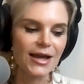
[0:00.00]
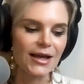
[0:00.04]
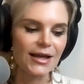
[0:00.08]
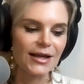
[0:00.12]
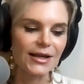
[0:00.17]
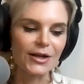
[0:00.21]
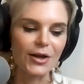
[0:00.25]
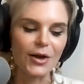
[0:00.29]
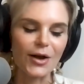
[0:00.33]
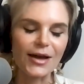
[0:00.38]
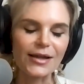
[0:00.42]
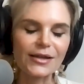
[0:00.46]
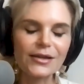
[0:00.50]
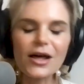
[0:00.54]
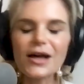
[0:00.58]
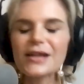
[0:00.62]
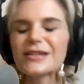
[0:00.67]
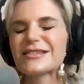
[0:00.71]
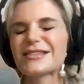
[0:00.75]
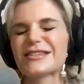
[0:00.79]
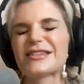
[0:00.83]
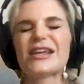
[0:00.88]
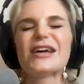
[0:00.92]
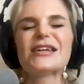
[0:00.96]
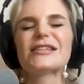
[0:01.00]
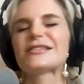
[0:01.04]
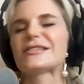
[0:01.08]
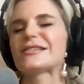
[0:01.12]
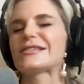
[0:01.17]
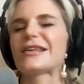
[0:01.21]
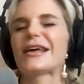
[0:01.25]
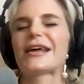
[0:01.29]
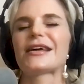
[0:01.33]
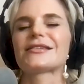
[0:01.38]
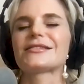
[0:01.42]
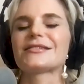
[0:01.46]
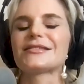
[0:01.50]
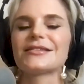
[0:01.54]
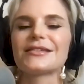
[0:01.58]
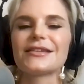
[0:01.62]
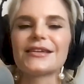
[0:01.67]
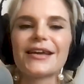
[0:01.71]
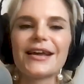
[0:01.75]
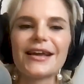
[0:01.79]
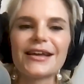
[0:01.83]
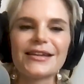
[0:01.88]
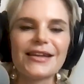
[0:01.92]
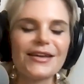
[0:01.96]
I had lots and lots of sex
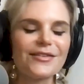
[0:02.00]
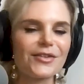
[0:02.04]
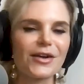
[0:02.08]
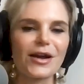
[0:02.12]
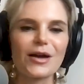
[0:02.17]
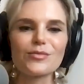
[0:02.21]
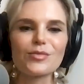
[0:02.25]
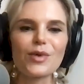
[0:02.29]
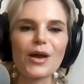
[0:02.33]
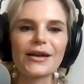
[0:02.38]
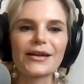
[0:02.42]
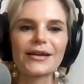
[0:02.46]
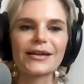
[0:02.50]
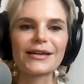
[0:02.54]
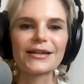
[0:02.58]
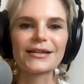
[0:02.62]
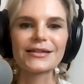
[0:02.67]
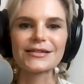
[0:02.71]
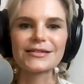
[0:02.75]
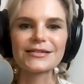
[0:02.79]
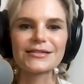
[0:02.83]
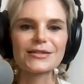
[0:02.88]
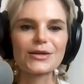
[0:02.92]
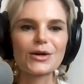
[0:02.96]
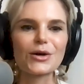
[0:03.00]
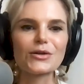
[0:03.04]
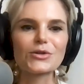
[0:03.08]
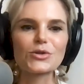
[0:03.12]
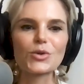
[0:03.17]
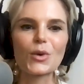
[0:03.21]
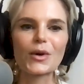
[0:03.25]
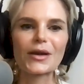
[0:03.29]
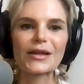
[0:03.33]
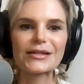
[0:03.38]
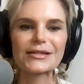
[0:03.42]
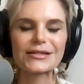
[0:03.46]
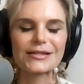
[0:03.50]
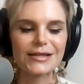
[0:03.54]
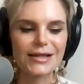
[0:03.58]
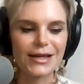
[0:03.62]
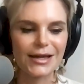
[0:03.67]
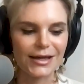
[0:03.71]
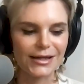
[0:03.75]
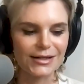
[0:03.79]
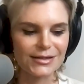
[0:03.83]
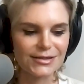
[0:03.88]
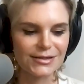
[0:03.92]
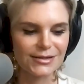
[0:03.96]
and never got pregnant. And then so at
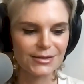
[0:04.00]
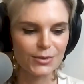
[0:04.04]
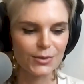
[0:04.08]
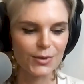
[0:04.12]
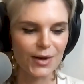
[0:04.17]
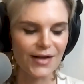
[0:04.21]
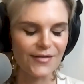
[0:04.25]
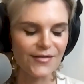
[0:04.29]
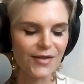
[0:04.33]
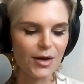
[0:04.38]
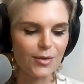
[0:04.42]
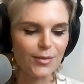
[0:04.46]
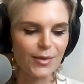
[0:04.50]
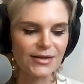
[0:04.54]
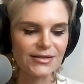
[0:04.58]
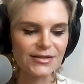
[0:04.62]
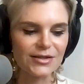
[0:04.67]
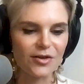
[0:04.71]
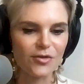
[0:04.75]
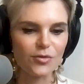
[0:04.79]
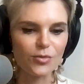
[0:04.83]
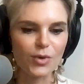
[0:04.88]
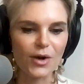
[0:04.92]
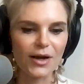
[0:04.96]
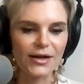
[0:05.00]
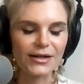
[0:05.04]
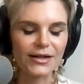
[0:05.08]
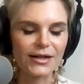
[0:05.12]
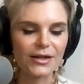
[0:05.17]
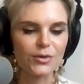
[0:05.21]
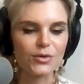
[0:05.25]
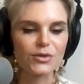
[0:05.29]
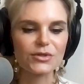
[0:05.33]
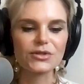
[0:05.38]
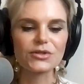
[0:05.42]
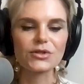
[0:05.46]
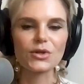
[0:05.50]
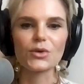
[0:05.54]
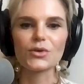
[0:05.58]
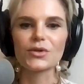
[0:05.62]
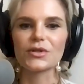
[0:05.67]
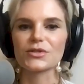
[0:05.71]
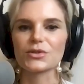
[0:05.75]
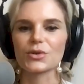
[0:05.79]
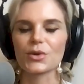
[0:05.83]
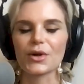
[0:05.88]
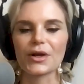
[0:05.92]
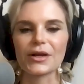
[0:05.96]
26, when I found myself pregnant, it was so
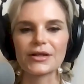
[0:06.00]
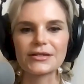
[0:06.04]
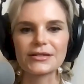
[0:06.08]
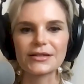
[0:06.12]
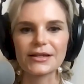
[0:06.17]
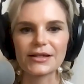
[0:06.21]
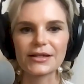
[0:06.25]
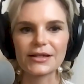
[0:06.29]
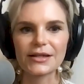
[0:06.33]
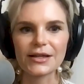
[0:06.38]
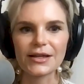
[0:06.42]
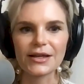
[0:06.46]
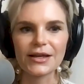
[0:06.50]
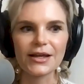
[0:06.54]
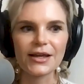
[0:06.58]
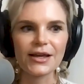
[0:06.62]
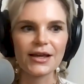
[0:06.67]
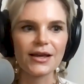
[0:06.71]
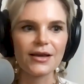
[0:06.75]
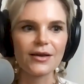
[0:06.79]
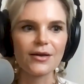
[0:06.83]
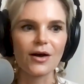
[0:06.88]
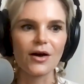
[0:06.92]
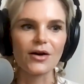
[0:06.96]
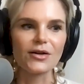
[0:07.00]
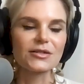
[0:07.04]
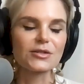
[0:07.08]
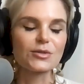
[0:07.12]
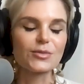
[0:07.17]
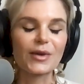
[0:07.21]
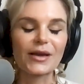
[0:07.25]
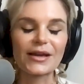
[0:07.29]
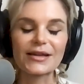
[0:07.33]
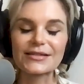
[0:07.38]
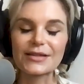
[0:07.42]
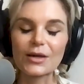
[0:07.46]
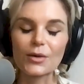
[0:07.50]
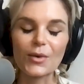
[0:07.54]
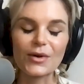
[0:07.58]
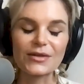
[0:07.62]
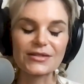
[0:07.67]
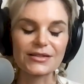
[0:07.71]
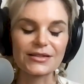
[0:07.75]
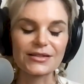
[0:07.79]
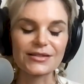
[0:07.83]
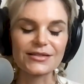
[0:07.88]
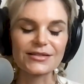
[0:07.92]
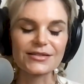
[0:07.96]
disorienting. Also because I
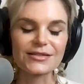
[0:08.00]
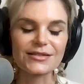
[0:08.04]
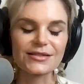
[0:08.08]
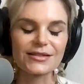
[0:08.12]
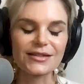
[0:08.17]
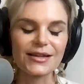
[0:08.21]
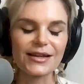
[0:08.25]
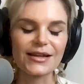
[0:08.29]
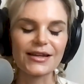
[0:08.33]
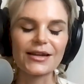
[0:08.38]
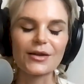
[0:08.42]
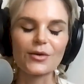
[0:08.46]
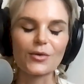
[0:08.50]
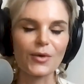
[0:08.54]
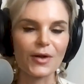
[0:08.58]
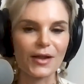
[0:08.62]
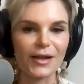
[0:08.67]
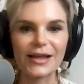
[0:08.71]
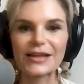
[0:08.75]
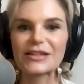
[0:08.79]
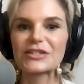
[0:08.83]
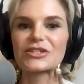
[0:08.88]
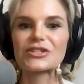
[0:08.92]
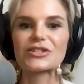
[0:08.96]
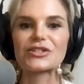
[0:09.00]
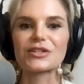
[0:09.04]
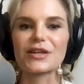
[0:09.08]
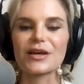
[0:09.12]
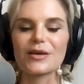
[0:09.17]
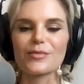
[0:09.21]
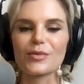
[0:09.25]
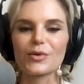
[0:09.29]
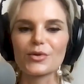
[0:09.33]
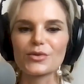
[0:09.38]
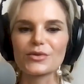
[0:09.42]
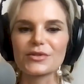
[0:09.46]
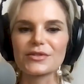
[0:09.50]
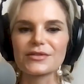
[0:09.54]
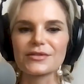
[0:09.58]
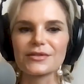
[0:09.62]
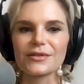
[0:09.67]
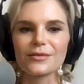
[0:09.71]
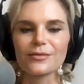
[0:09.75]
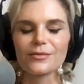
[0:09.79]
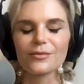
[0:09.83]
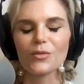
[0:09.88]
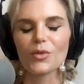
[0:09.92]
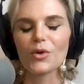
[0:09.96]
wasn't in a relationship. It was
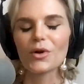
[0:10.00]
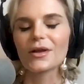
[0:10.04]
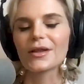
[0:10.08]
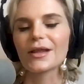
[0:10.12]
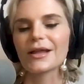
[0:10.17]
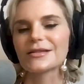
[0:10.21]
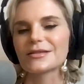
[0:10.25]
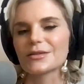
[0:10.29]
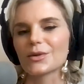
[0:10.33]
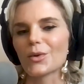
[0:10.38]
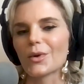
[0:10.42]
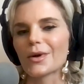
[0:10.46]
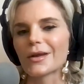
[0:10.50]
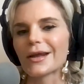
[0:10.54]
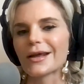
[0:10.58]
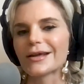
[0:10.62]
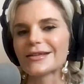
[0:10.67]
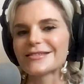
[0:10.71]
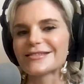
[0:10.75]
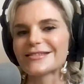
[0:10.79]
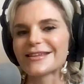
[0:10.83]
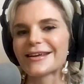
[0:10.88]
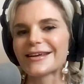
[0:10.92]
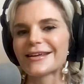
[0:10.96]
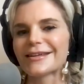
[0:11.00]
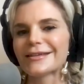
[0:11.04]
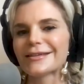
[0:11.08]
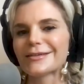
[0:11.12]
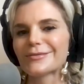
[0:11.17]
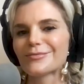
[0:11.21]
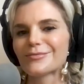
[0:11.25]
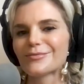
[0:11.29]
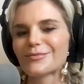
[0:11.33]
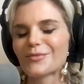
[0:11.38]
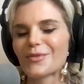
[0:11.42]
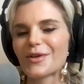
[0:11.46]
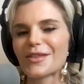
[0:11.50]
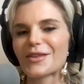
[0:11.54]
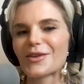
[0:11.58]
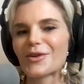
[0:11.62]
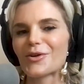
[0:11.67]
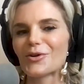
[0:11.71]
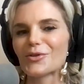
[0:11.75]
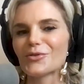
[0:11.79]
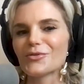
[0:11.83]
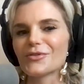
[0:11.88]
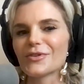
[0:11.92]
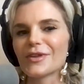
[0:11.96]
more or less a one-night stand with an old